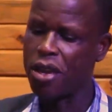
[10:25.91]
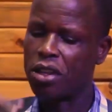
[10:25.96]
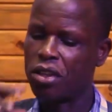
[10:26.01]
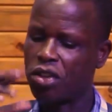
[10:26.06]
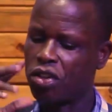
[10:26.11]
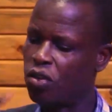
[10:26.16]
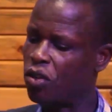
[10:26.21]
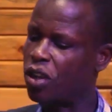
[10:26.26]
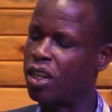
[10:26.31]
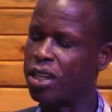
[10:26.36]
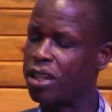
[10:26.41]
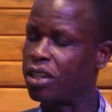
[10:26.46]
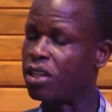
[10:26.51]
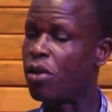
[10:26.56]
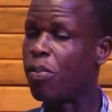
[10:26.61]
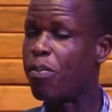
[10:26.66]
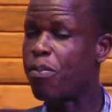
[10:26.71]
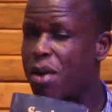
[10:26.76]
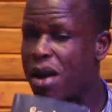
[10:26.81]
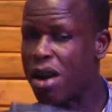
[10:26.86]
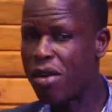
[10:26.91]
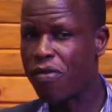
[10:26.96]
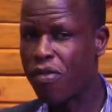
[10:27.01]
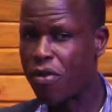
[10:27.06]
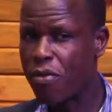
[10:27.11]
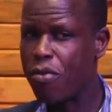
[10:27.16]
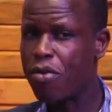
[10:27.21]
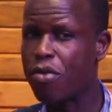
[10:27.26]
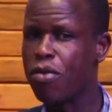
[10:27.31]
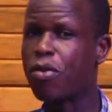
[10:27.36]
So it is a
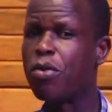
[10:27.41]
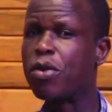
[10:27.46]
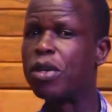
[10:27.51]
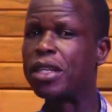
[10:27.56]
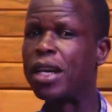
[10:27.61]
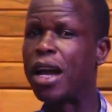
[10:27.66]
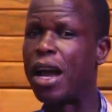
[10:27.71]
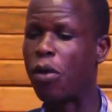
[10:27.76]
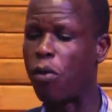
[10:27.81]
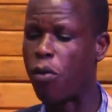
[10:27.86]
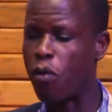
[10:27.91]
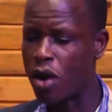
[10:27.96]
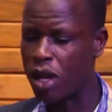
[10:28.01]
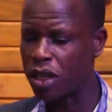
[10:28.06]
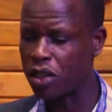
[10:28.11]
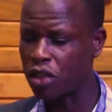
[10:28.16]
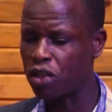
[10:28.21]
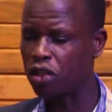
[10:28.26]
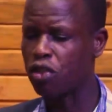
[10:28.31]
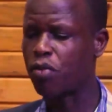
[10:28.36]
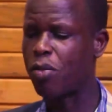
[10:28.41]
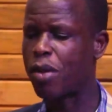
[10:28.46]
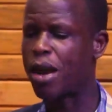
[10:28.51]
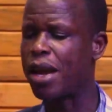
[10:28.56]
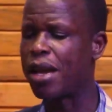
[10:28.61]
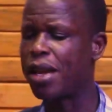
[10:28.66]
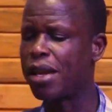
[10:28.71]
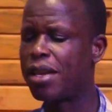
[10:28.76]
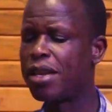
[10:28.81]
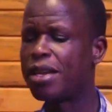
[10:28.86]
powerful book which I want you to
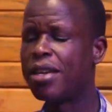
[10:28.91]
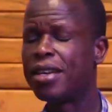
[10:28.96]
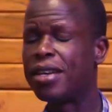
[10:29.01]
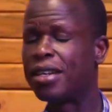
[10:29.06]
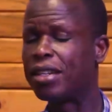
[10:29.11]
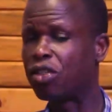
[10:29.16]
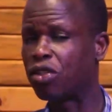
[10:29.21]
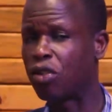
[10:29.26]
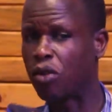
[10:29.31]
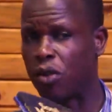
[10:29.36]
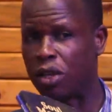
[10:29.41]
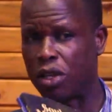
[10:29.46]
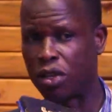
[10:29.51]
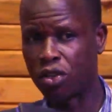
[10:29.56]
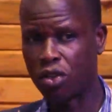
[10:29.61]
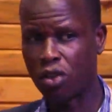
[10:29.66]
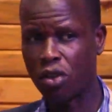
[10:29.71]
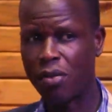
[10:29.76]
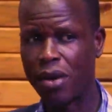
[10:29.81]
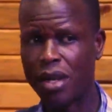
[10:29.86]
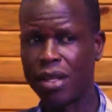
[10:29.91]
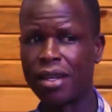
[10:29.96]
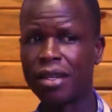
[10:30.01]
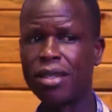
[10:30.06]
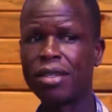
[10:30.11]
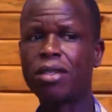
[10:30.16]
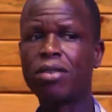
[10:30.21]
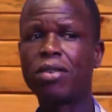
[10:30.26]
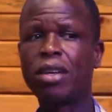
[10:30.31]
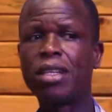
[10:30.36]
buy. It's called Soul
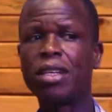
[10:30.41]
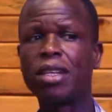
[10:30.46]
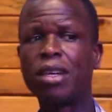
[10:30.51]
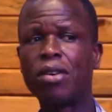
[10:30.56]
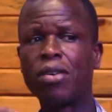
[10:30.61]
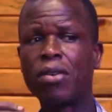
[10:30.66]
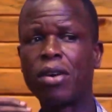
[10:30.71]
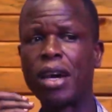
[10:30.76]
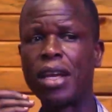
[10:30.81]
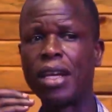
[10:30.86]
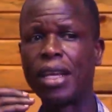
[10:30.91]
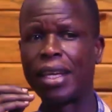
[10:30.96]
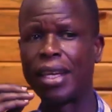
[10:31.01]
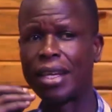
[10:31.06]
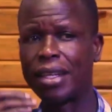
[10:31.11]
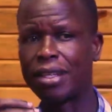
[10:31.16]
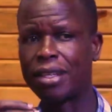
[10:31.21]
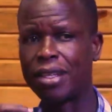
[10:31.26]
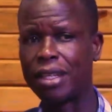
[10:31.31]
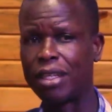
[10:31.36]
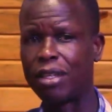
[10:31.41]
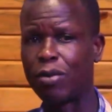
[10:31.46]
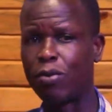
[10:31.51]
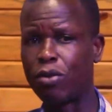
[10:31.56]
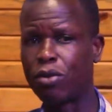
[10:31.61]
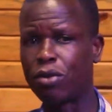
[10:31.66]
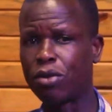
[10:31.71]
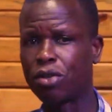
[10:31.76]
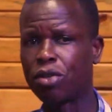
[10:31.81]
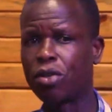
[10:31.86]
Merchants. Right now you can get these
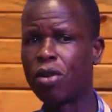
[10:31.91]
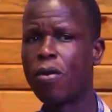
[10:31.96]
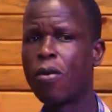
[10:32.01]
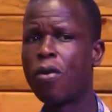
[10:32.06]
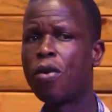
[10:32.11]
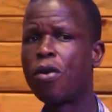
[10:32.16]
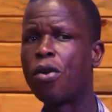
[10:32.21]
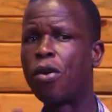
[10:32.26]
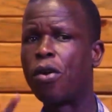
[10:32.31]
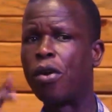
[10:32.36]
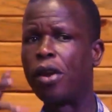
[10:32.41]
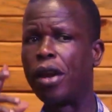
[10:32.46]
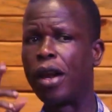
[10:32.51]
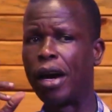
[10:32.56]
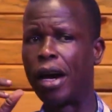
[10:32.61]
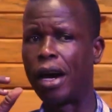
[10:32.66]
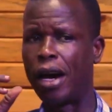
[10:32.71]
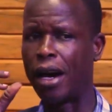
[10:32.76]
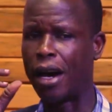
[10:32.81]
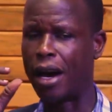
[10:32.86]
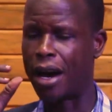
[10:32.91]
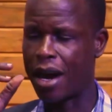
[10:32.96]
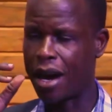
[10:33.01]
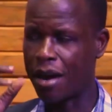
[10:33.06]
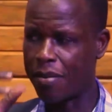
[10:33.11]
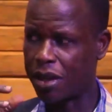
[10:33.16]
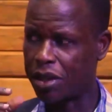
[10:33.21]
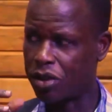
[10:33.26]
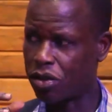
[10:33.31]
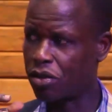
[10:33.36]
books on
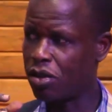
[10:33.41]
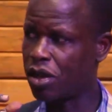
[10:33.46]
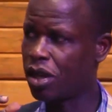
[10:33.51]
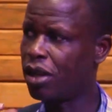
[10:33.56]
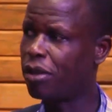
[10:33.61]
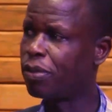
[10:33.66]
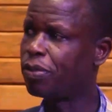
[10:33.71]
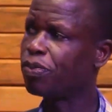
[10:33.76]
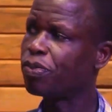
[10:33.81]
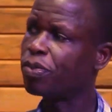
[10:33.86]
Amazon.